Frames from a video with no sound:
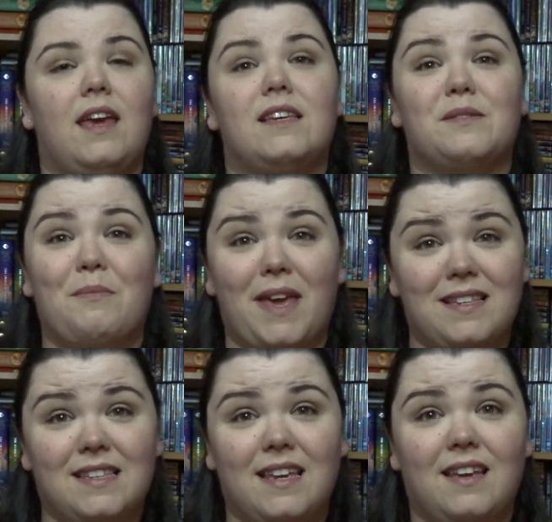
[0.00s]
is
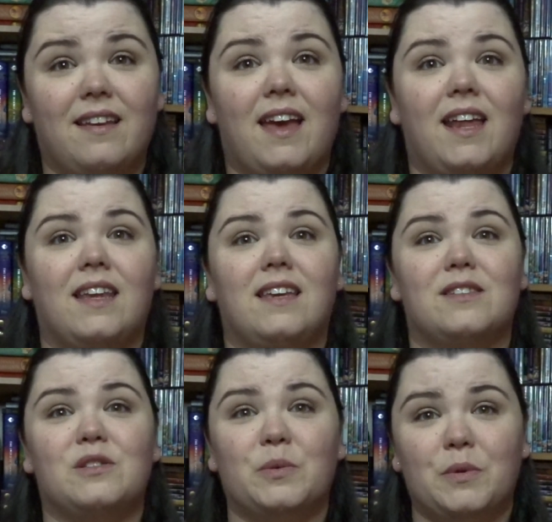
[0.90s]
amazing, and
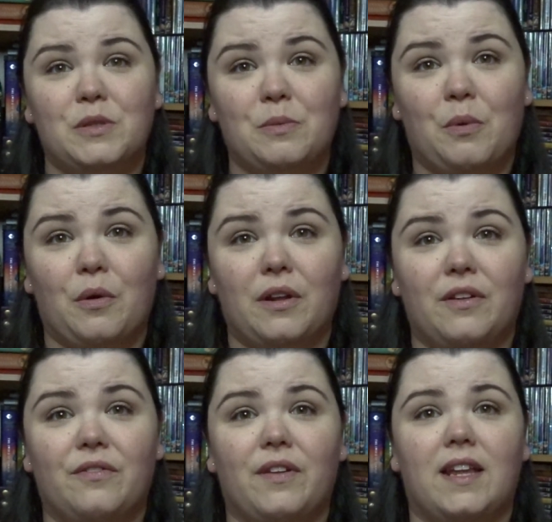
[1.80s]
he's super supportive,